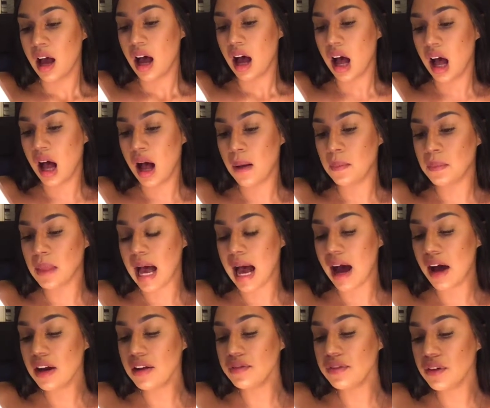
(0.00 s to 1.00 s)

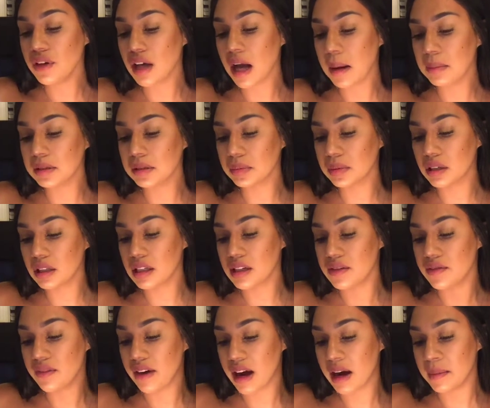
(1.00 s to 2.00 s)
how to feel comfortable in the
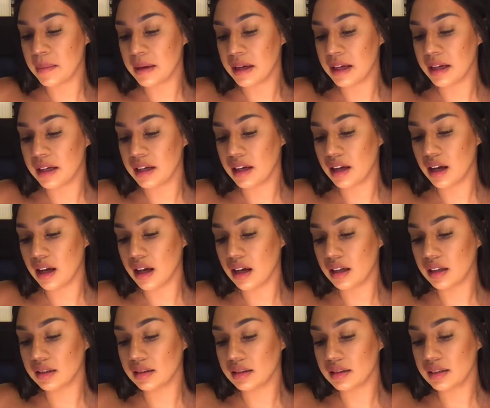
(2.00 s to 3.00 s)
environment
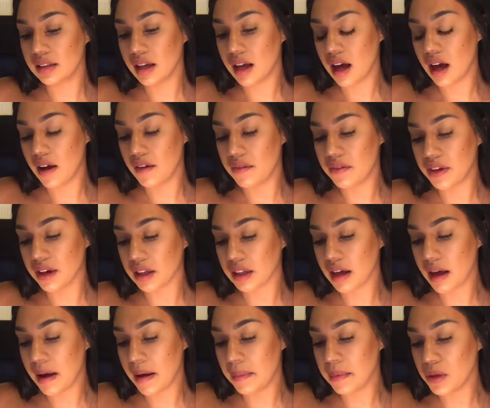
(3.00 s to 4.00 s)
of the
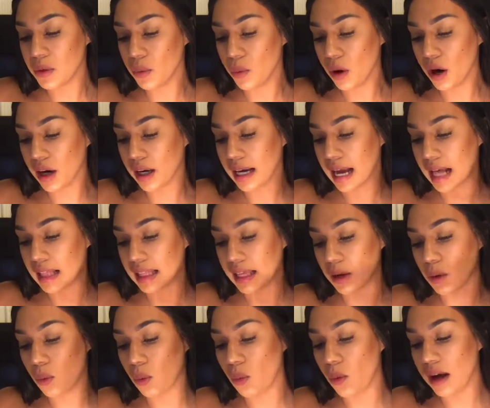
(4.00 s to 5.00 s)
club you work at. Like,
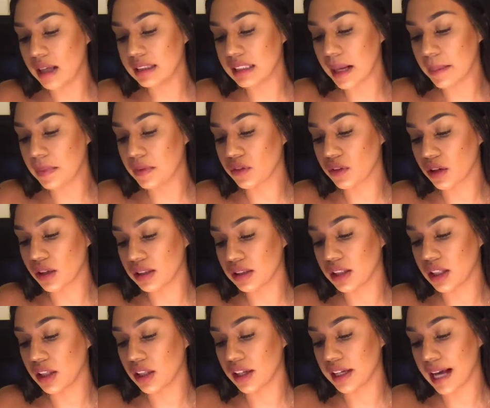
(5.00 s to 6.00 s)
what type of girls
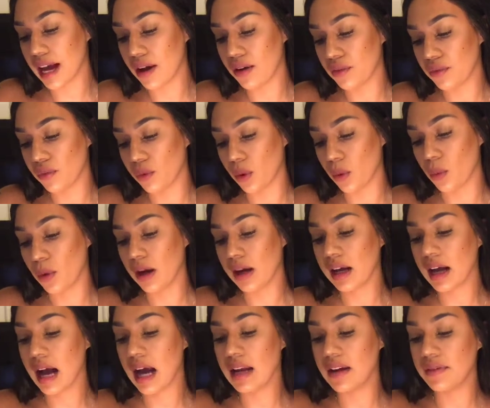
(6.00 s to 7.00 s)
to look out for. What
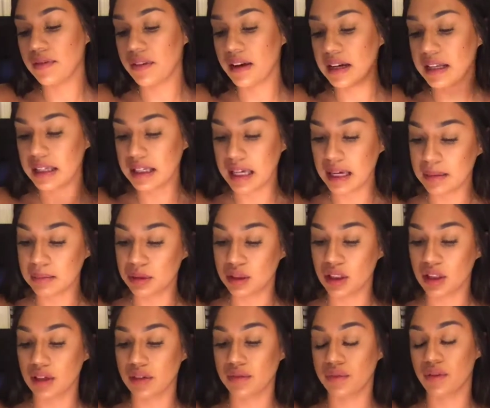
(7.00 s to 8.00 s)
kind of funny games to
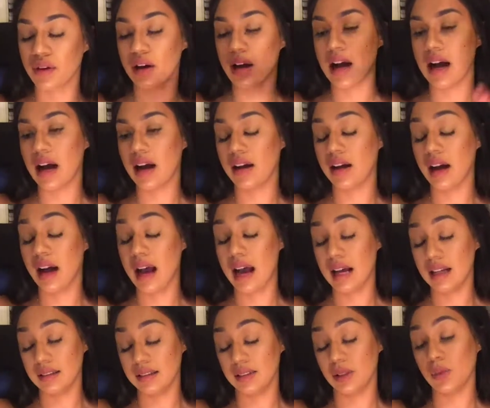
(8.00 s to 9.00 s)
look for
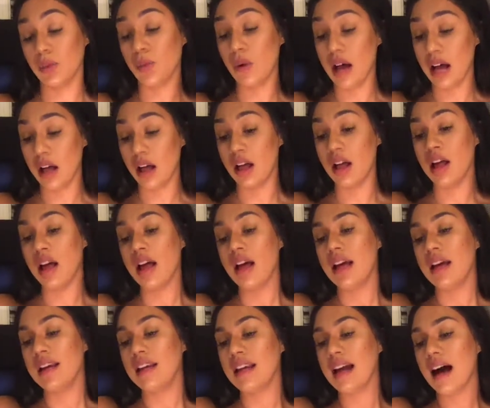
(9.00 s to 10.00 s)
as well.
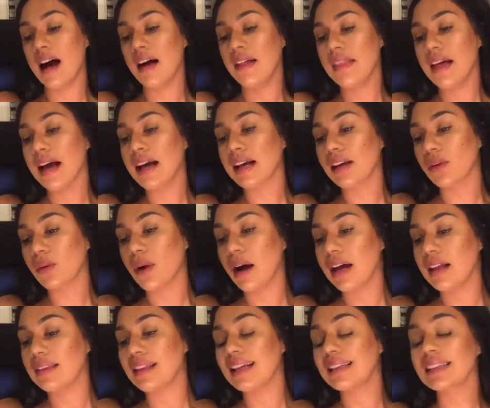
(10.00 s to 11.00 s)
Now,
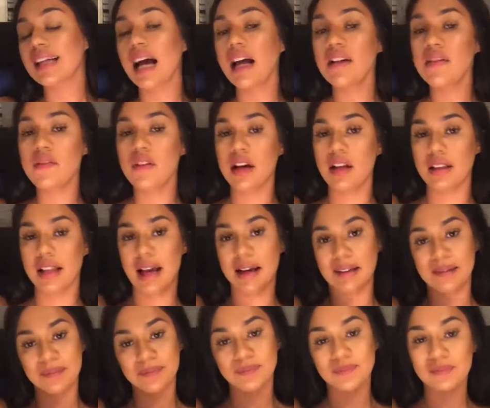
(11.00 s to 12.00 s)
that's kind of
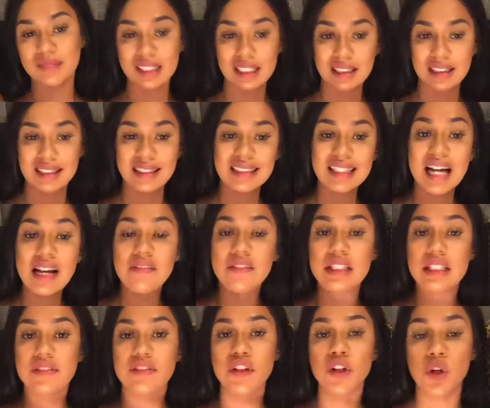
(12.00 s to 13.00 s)
a
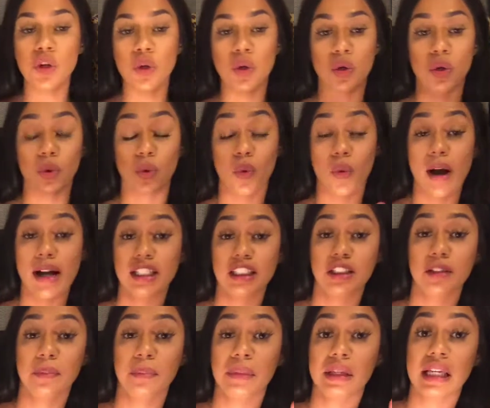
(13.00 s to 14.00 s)
difficult
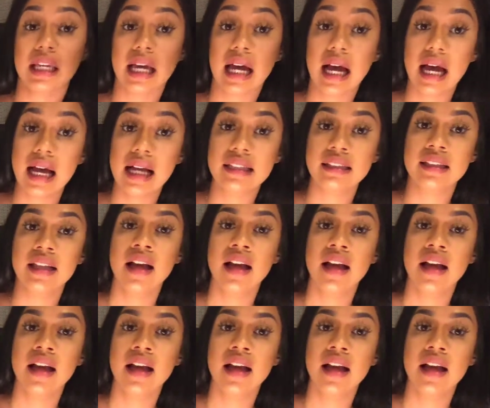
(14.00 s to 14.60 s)
question because